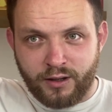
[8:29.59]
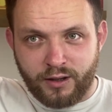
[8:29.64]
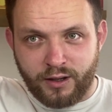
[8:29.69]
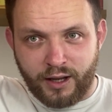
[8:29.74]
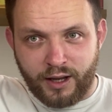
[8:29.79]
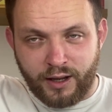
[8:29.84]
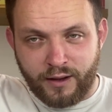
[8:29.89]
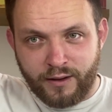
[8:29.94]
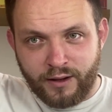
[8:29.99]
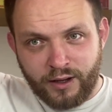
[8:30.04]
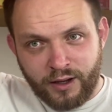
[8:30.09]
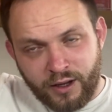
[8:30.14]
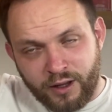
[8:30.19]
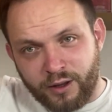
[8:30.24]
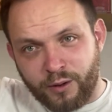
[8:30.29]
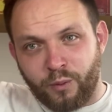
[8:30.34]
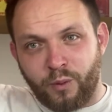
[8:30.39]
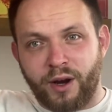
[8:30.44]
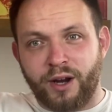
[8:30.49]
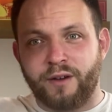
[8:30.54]
There.
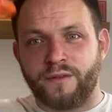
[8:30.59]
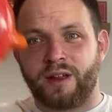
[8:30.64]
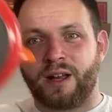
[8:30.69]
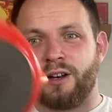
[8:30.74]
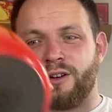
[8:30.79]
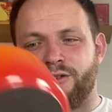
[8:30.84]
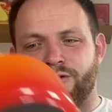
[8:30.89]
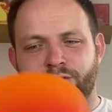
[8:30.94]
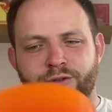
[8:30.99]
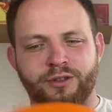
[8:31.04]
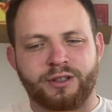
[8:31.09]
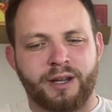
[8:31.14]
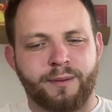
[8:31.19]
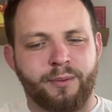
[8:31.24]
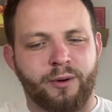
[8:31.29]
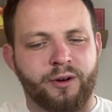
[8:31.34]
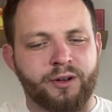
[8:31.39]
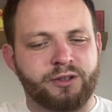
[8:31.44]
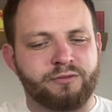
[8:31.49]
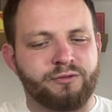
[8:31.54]
The weight of that Le Creuset
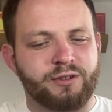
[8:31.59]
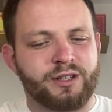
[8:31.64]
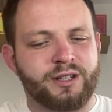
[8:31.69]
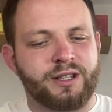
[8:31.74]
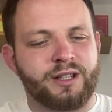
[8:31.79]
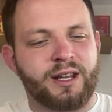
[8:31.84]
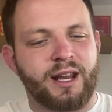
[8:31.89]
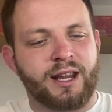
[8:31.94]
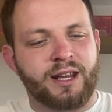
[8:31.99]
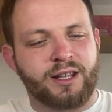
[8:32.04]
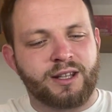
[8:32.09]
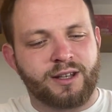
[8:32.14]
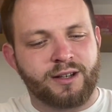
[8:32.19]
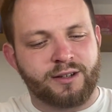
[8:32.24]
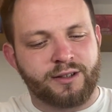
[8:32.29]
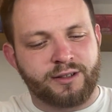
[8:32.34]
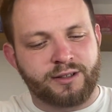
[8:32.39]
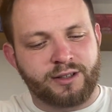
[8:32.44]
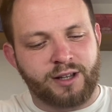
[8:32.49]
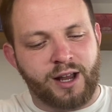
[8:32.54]
pot is
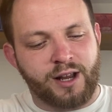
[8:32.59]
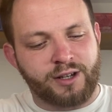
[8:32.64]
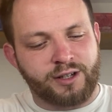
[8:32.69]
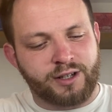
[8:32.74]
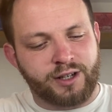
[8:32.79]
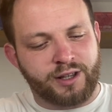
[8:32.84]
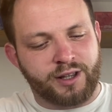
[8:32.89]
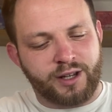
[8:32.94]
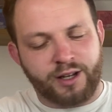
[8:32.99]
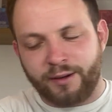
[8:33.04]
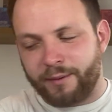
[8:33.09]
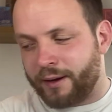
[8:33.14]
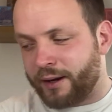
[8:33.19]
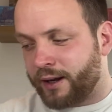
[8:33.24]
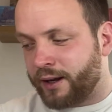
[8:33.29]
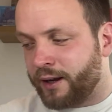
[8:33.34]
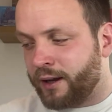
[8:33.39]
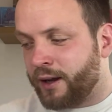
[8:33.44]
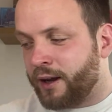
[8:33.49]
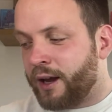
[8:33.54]
ridiculous, actually, thinking about
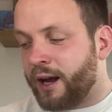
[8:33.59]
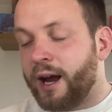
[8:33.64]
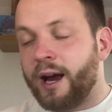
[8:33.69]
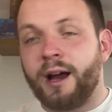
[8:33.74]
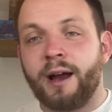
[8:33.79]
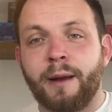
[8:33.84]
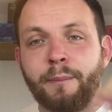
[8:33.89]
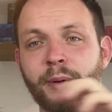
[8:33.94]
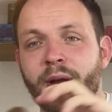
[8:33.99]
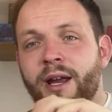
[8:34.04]
it. But